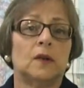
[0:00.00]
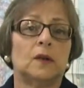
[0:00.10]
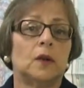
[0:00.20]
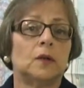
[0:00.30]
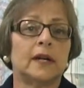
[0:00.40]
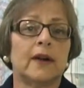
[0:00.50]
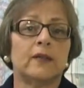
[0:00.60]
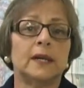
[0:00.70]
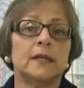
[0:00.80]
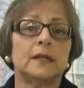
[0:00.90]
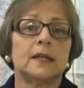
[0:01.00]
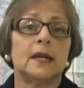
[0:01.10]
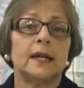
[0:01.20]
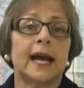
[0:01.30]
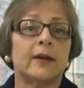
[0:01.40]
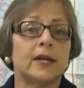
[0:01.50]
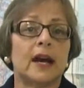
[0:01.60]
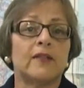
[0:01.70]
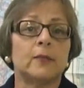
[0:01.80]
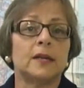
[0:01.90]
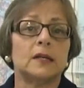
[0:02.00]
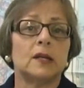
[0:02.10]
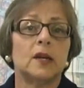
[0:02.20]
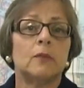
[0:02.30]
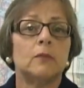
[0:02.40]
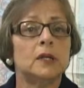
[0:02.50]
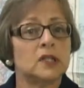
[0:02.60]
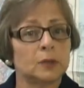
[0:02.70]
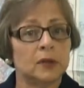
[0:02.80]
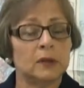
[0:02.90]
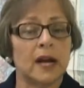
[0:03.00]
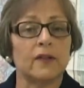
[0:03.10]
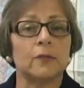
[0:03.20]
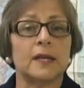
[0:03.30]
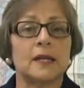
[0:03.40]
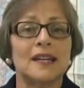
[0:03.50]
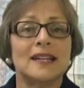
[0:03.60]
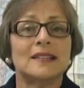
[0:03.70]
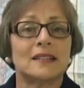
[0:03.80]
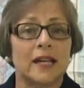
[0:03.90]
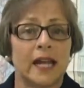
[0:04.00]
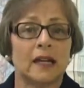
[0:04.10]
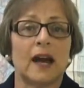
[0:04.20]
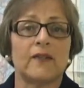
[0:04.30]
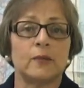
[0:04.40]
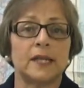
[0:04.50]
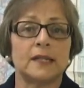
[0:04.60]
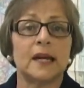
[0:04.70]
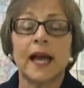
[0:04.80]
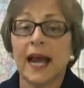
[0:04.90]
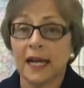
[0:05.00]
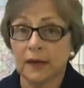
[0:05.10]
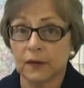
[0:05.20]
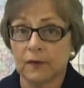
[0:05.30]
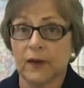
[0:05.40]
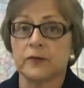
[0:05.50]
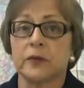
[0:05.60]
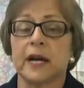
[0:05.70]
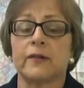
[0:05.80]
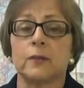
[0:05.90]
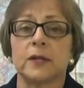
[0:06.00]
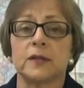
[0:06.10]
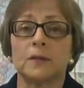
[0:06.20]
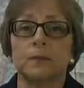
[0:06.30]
local government, county government, municipal government, state government, and even federal government.